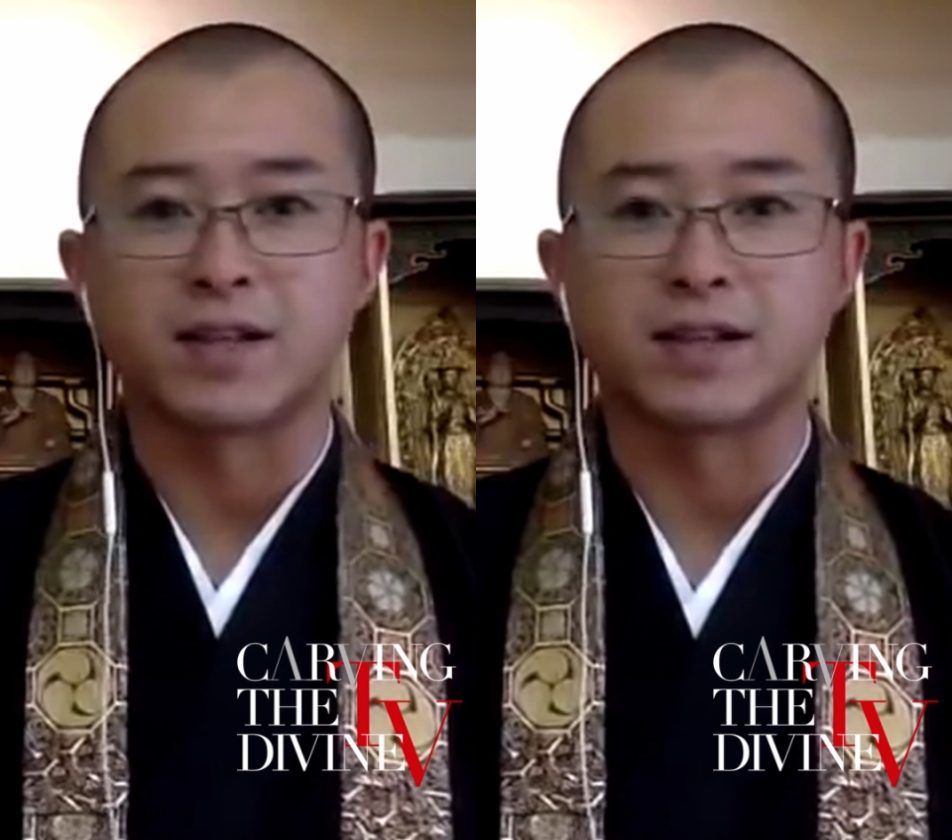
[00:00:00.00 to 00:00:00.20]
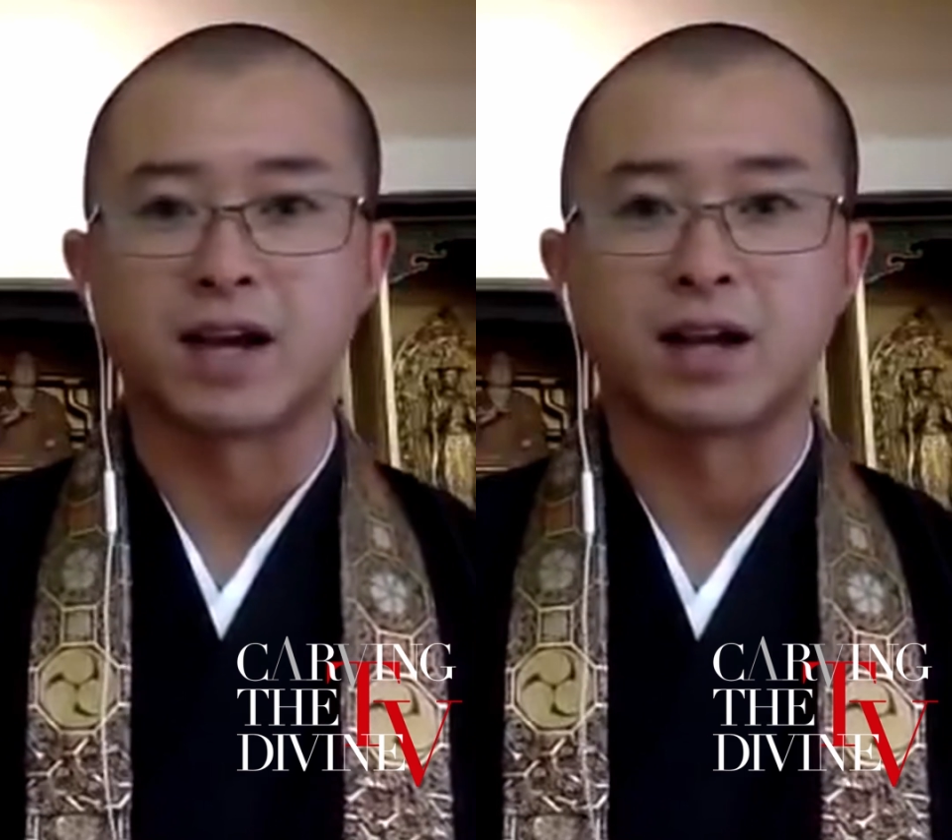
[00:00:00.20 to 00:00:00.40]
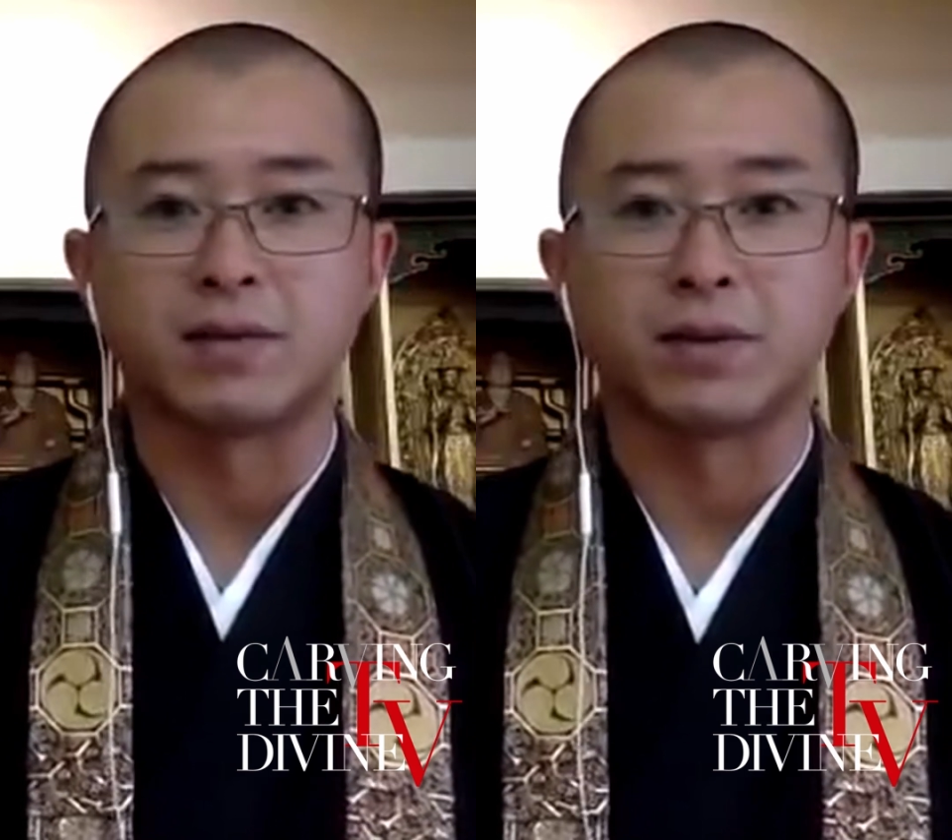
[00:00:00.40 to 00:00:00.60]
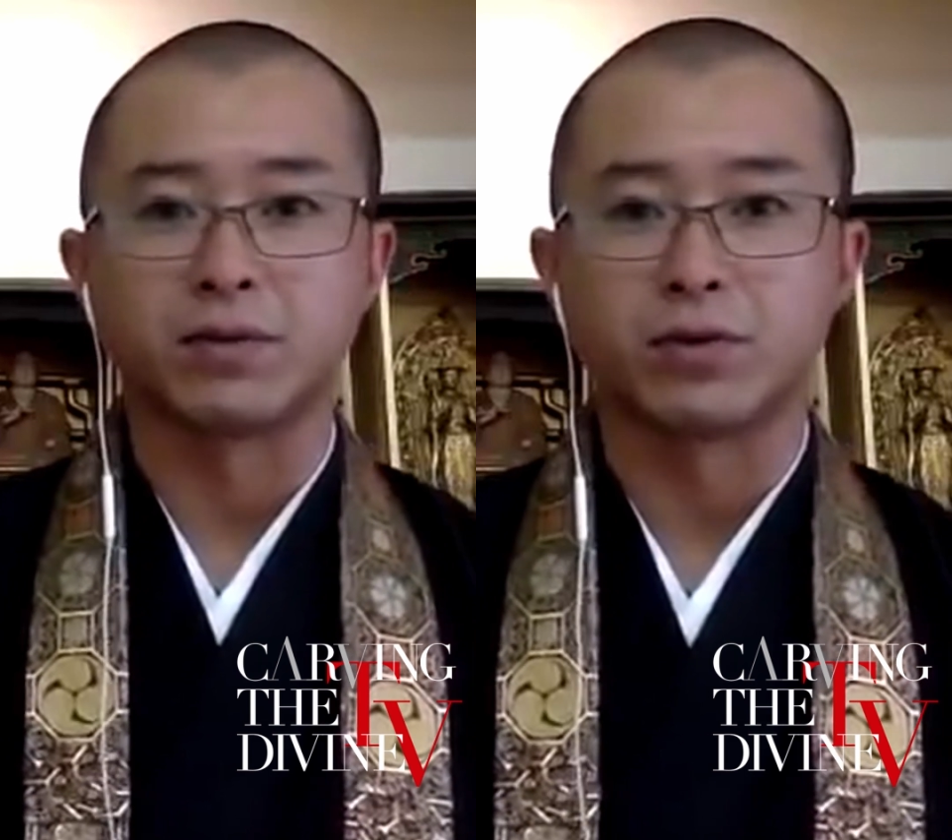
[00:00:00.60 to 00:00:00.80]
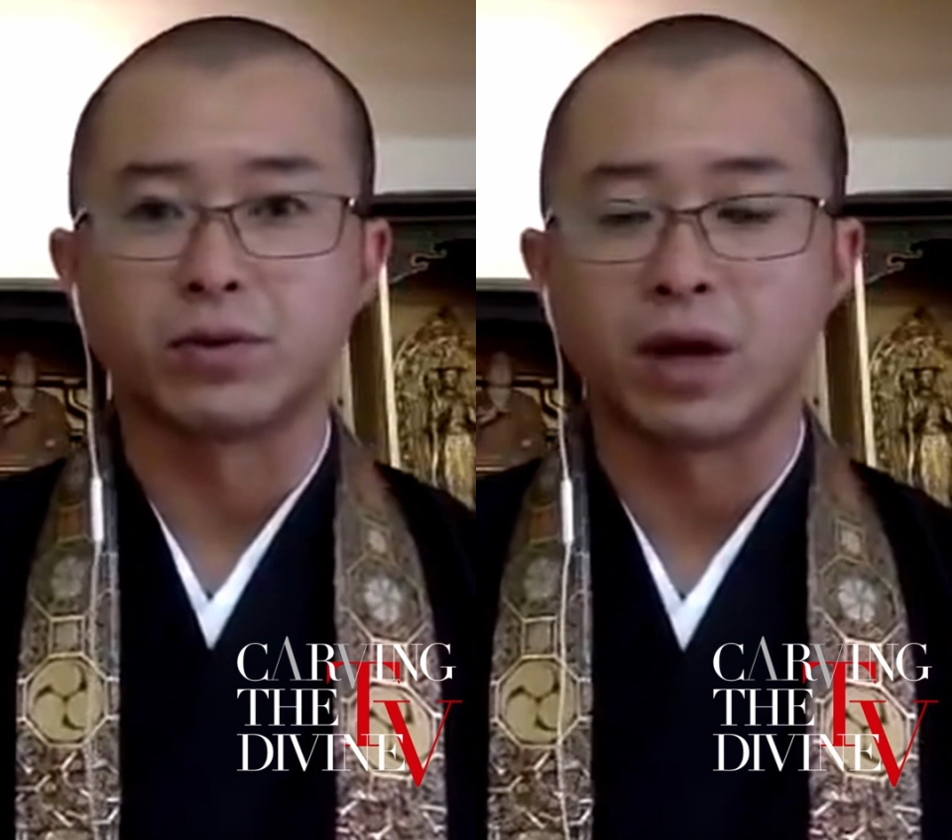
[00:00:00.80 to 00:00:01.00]
side of
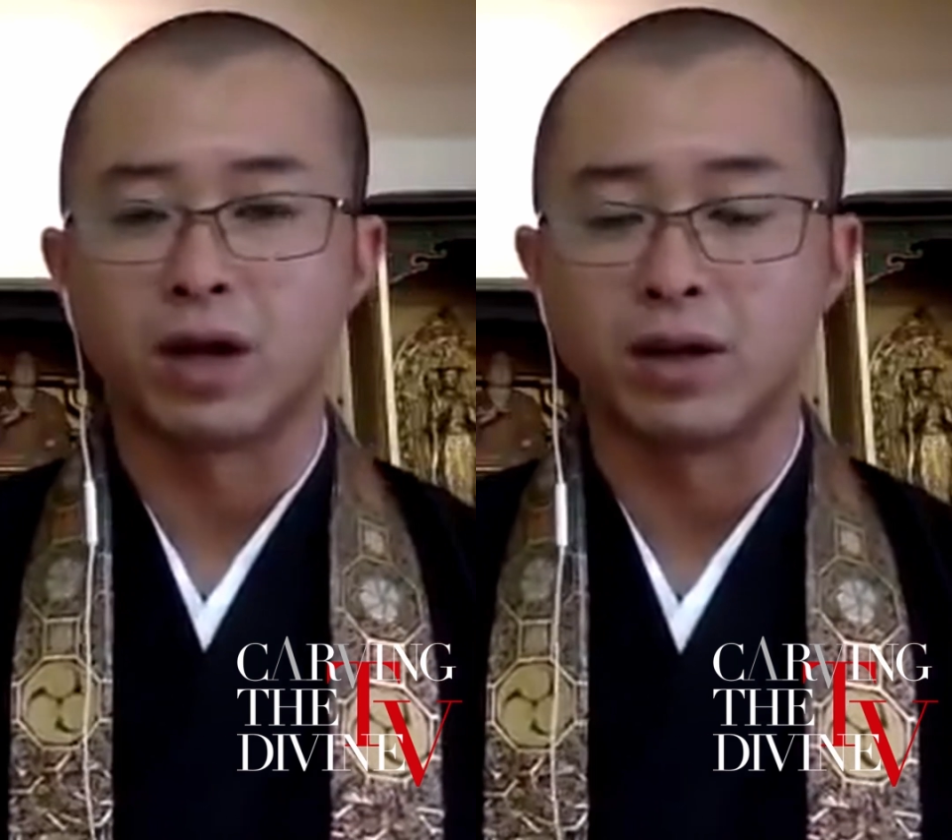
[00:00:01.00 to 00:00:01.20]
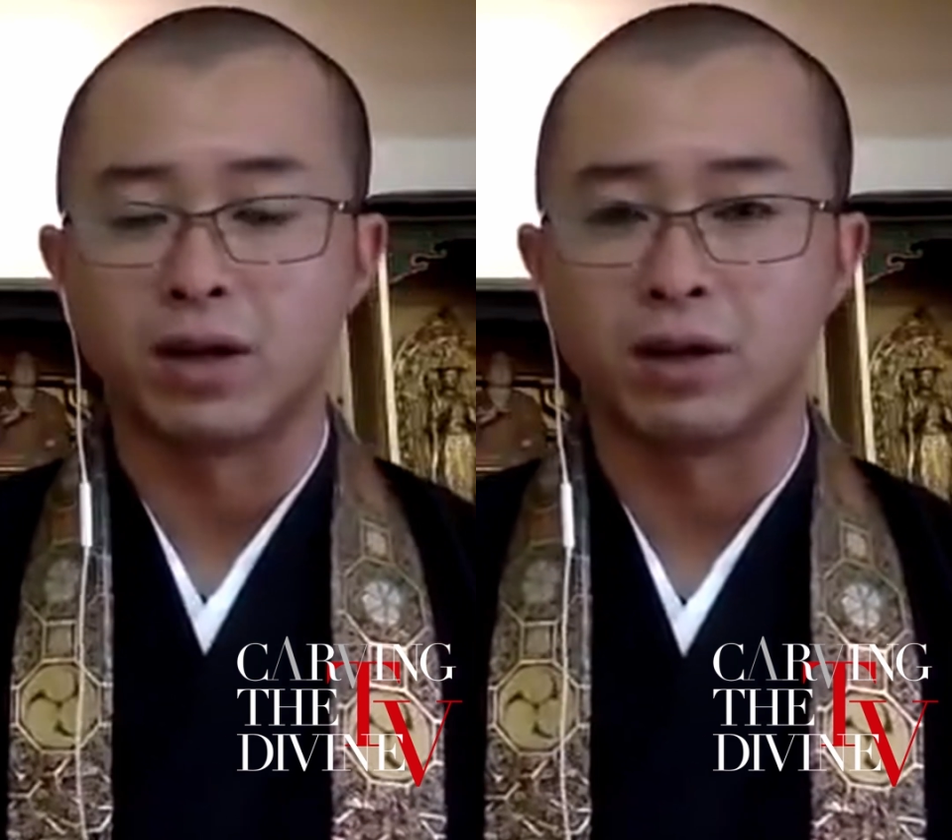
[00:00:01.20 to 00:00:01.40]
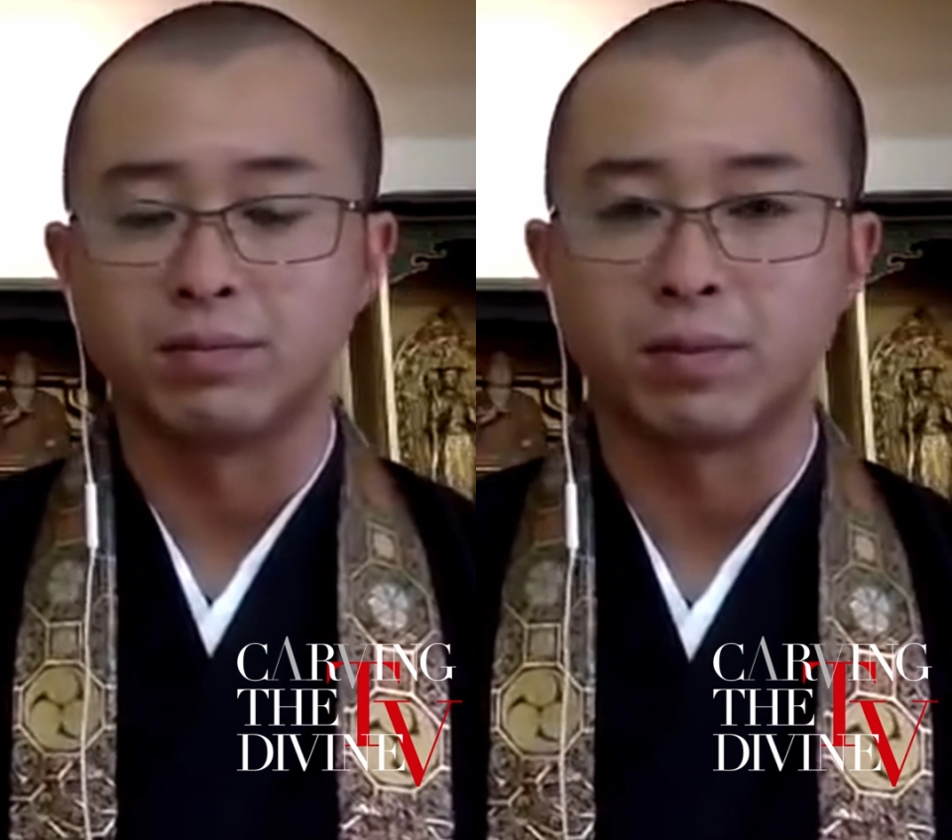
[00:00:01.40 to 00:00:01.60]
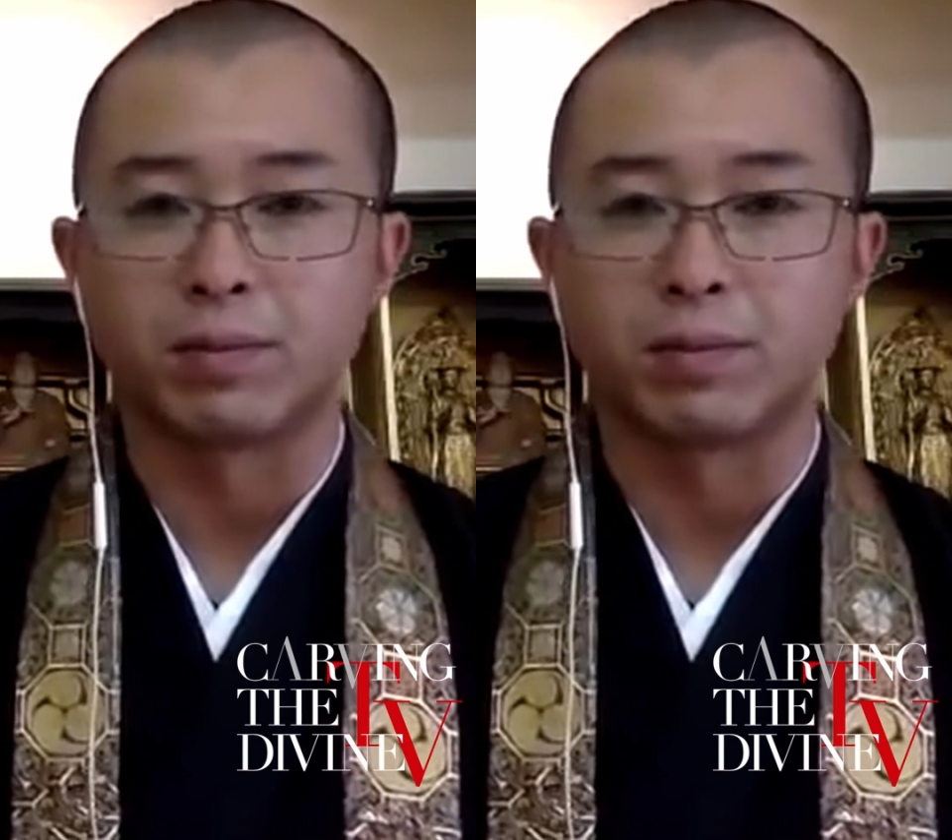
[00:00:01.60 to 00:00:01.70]
the